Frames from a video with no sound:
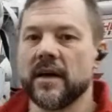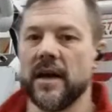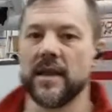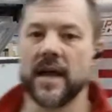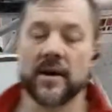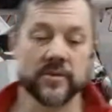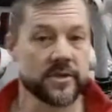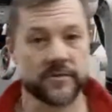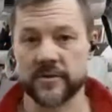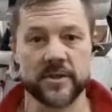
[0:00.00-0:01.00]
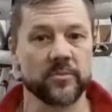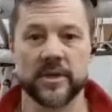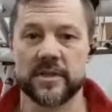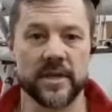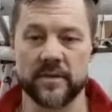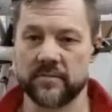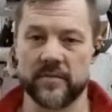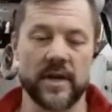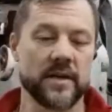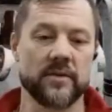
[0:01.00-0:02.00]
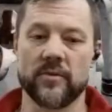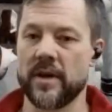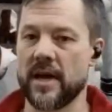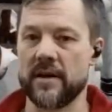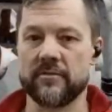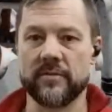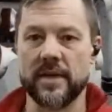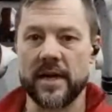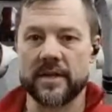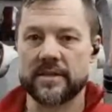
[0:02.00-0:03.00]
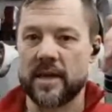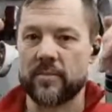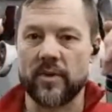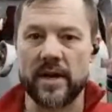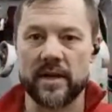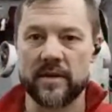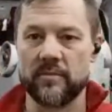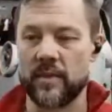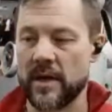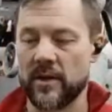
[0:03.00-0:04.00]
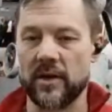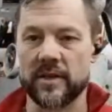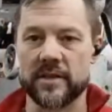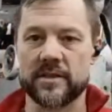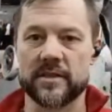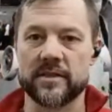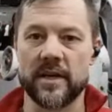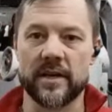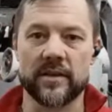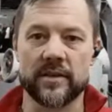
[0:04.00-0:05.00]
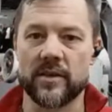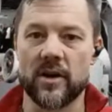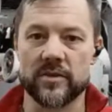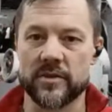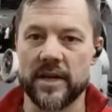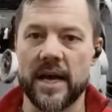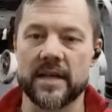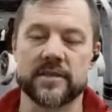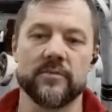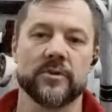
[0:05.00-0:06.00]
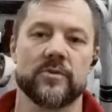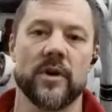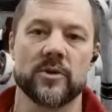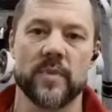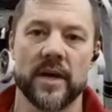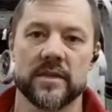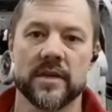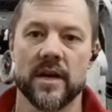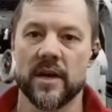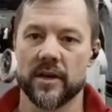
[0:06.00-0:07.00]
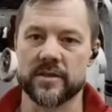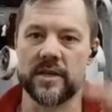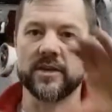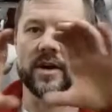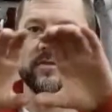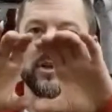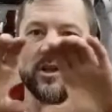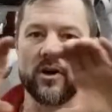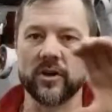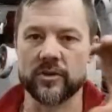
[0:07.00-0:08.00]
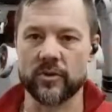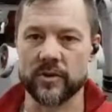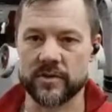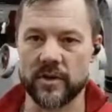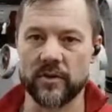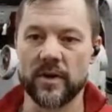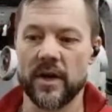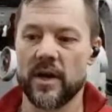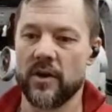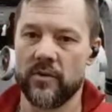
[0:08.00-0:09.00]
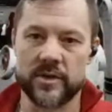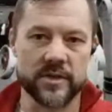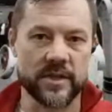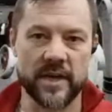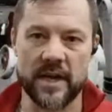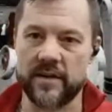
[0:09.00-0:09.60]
And that was just for simplicity. I didn't want to have legs separated by a long distance like on dogs and cats and most quadrupeds, because then you have a long torso, which is going to